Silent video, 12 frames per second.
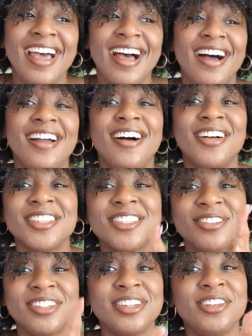I
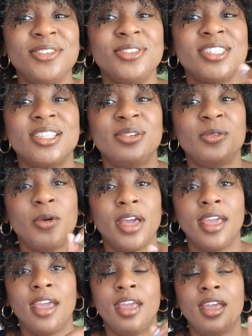also did use the
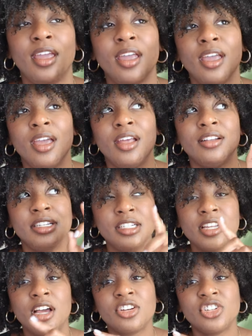Way
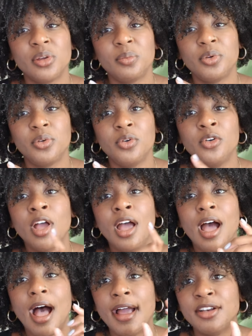Detox shampoo.
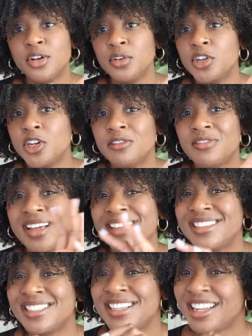I don't know if that
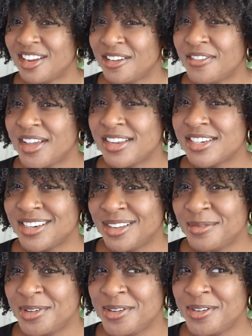is a clarifying
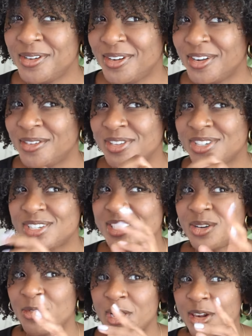shampoo or if it's
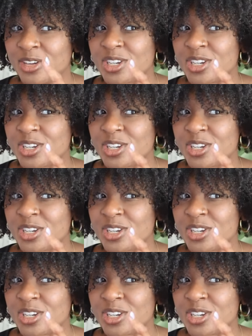just a regular